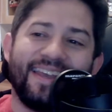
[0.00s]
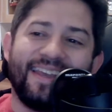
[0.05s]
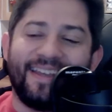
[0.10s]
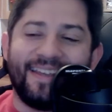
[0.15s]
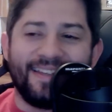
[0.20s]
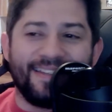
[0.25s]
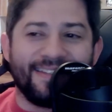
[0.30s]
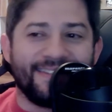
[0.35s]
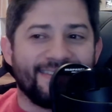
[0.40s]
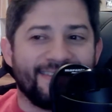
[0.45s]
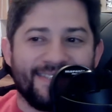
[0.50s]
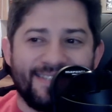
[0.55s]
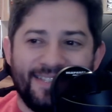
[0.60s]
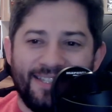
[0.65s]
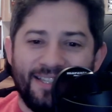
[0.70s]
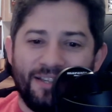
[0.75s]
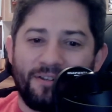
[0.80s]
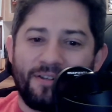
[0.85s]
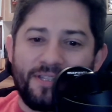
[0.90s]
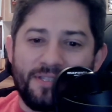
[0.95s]
it's
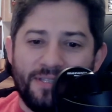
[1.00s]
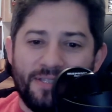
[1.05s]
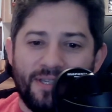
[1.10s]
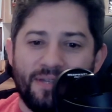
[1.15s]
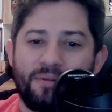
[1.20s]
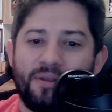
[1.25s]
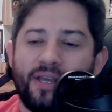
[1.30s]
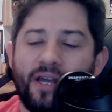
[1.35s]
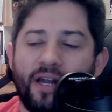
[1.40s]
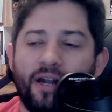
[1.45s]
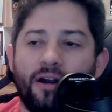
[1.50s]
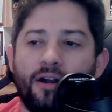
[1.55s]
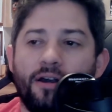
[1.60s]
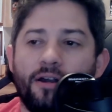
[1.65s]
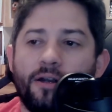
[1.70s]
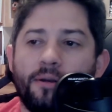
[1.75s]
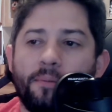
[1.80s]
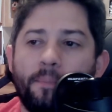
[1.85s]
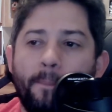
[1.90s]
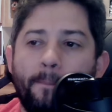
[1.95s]
going to be kind of
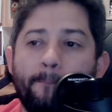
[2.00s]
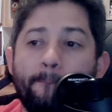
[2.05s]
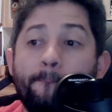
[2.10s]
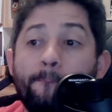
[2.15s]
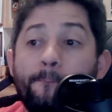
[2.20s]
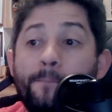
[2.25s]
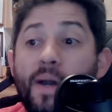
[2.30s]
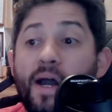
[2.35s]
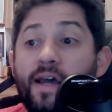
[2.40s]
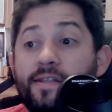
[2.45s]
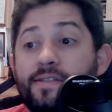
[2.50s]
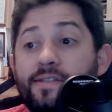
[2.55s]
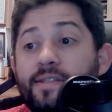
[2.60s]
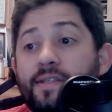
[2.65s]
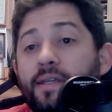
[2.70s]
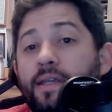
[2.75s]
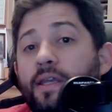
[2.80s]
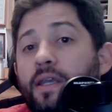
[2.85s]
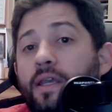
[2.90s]
hard. But